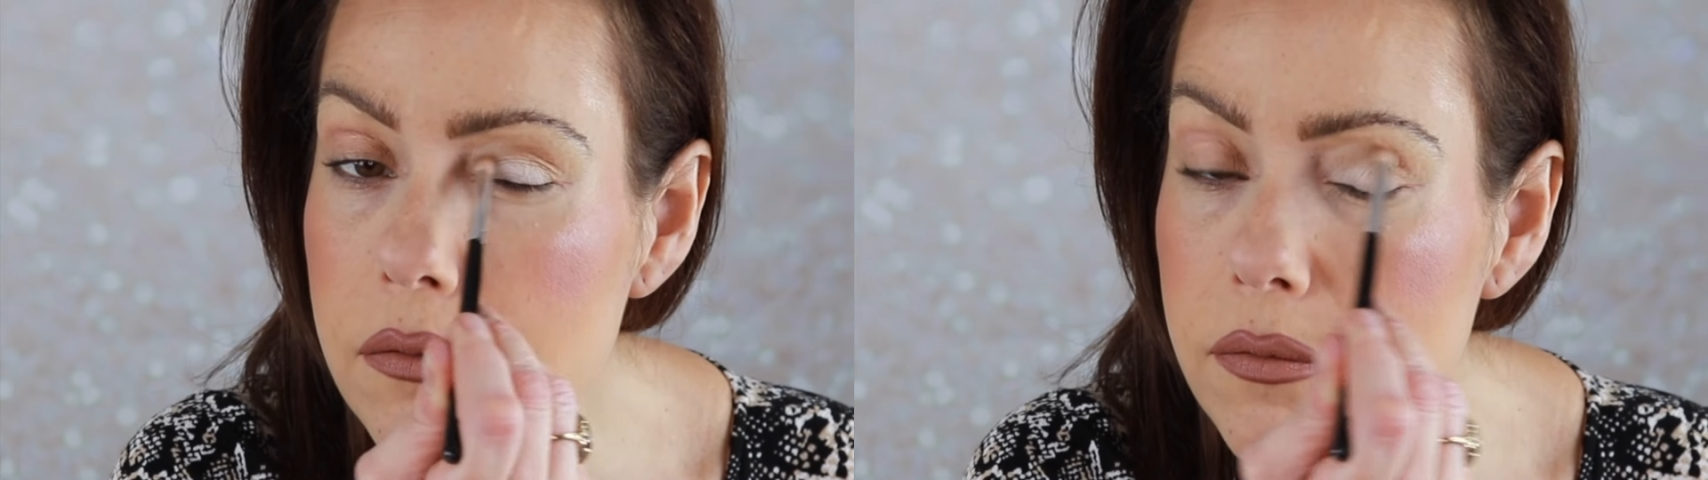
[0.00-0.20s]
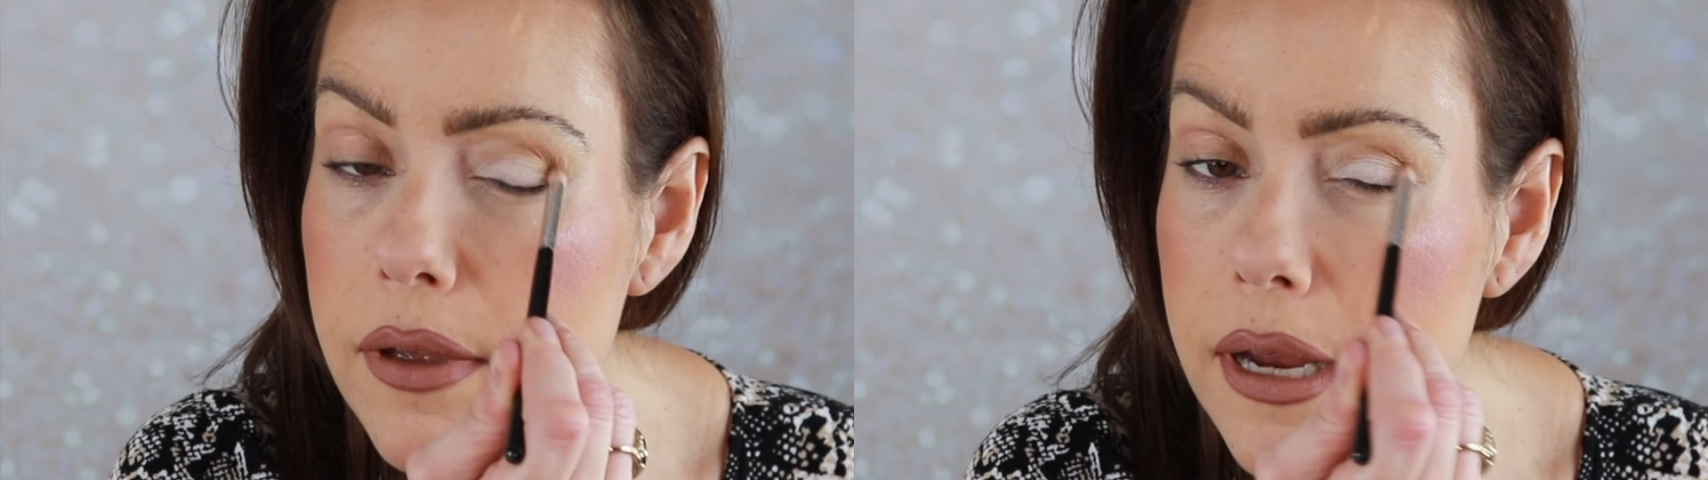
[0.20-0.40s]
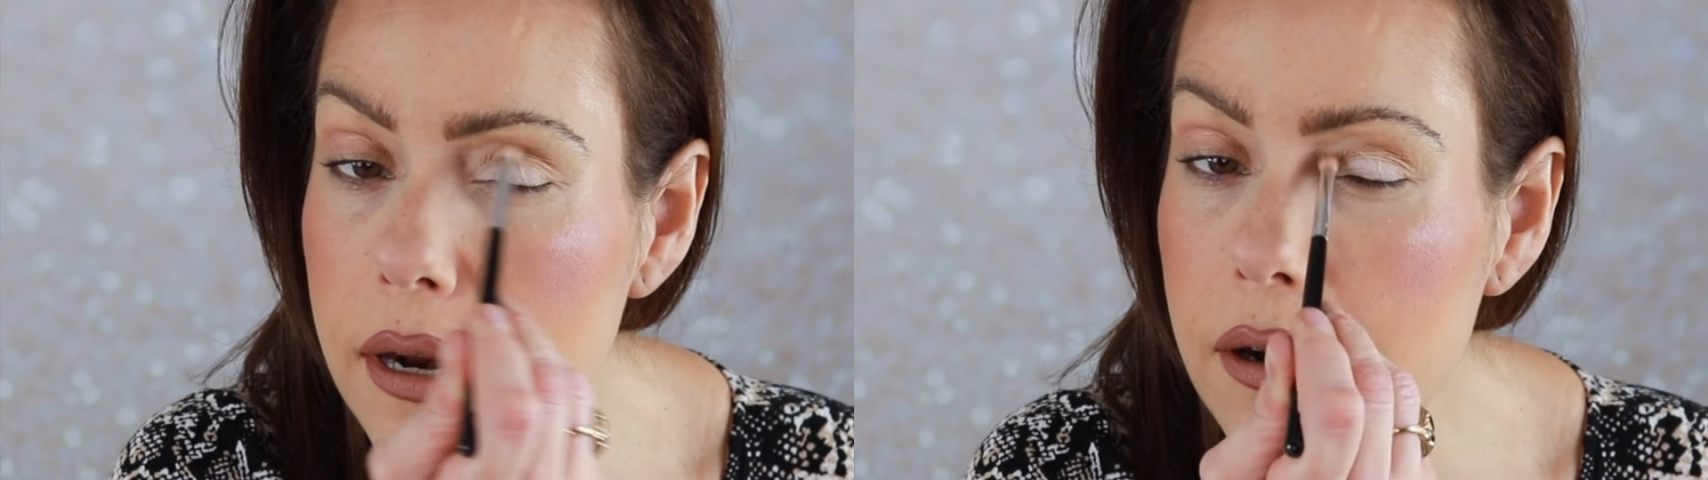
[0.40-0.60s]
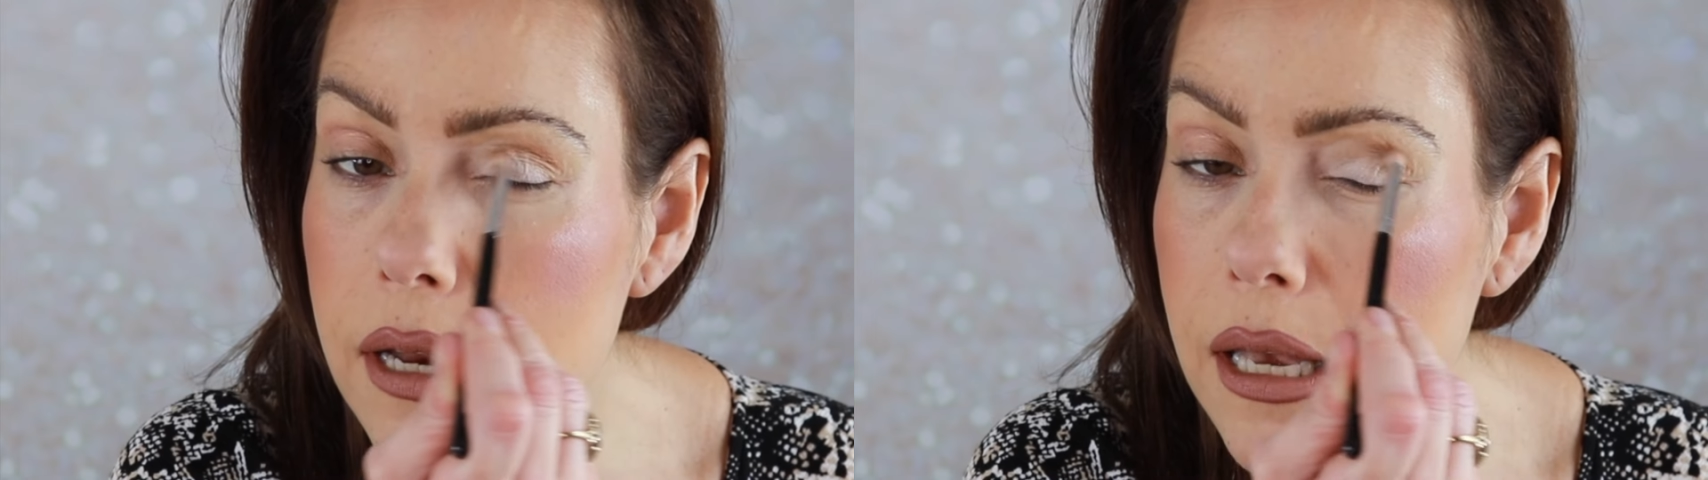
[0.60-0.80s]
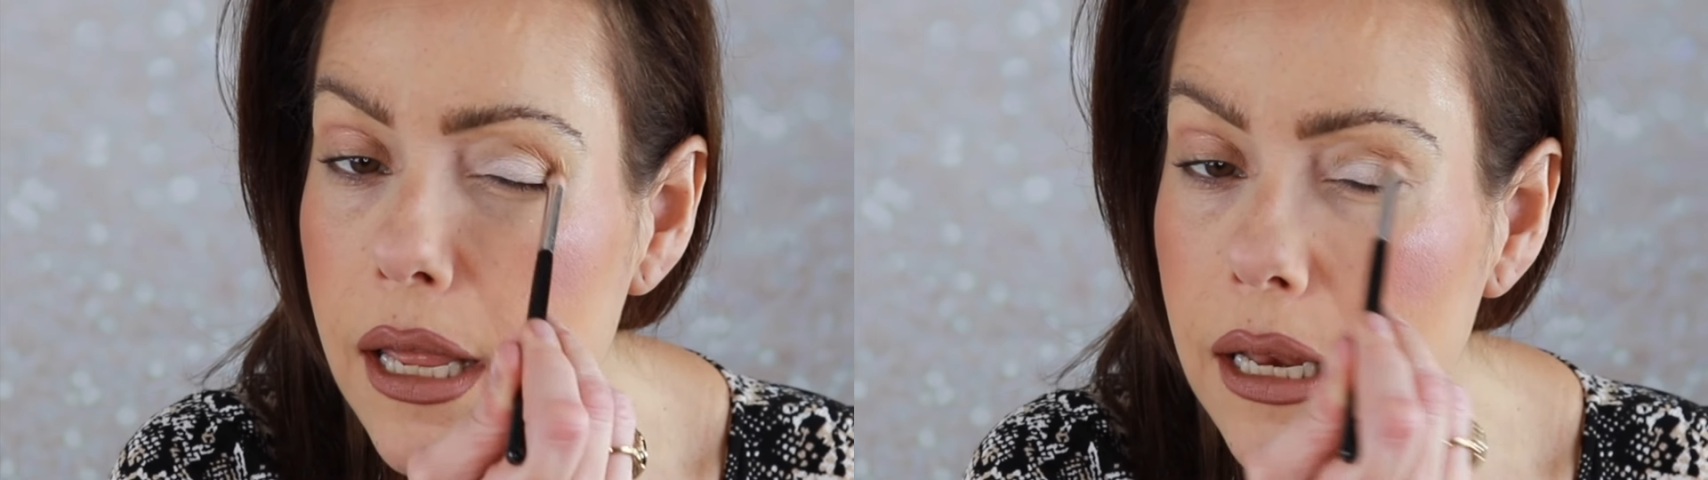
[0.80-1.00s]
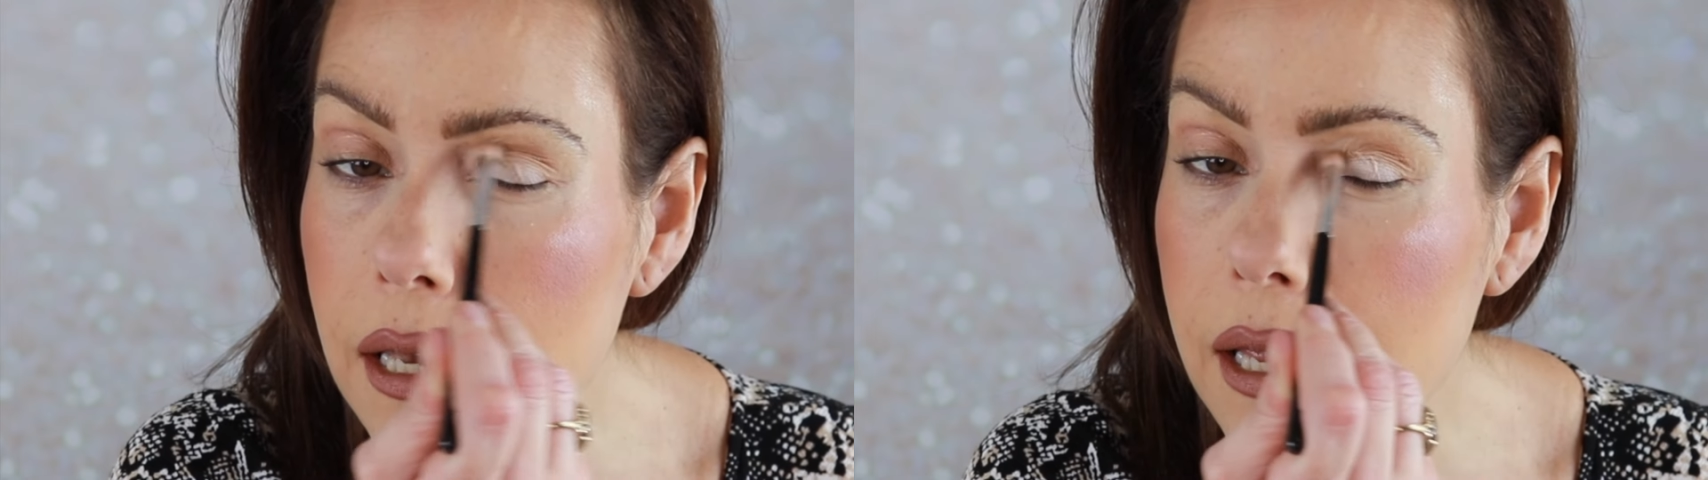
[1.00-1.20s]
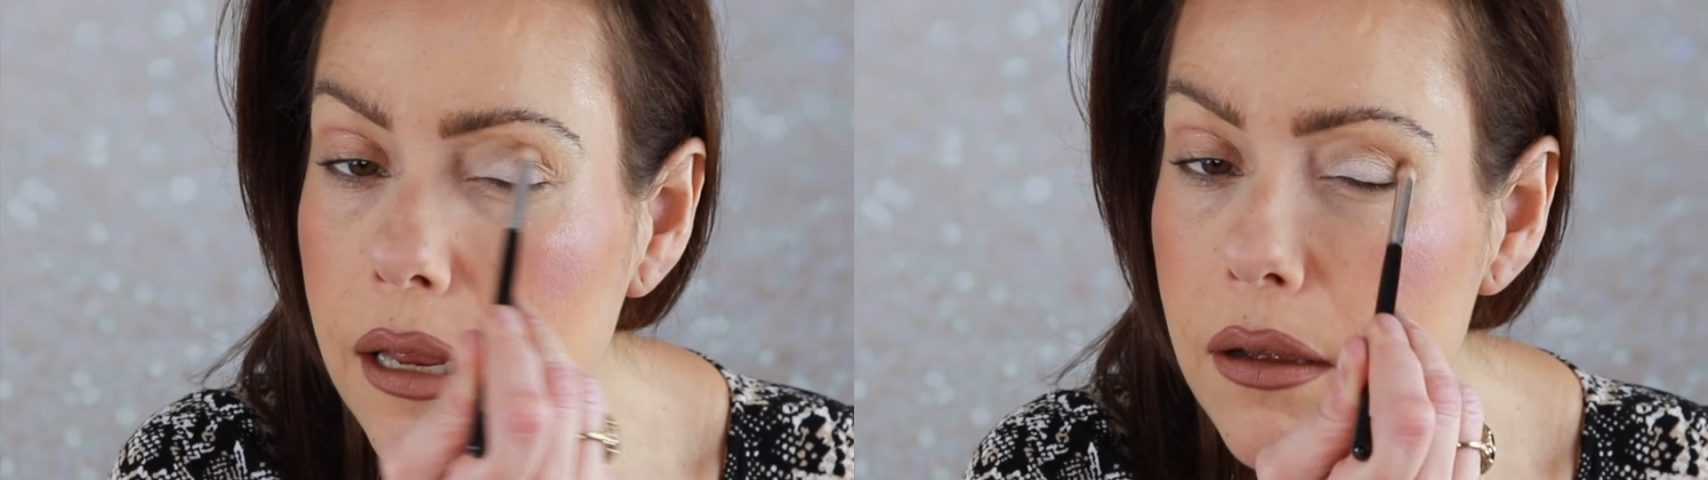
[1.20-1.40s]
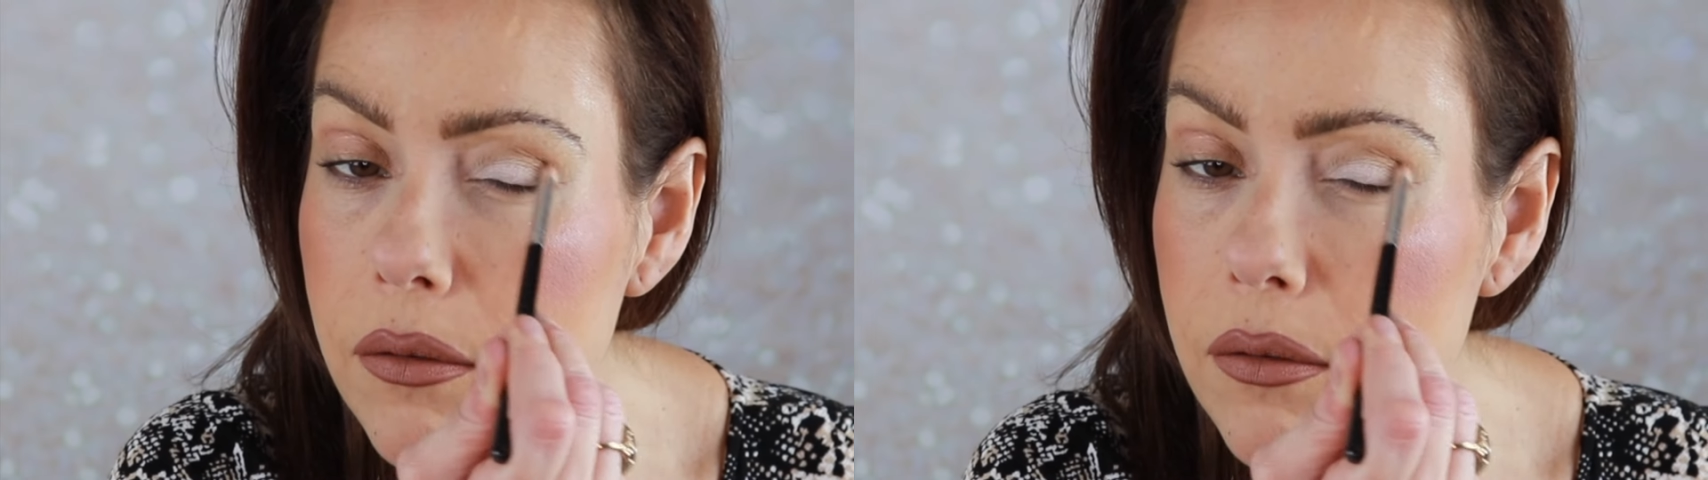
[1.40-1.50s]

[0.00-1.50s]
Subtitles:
very lightly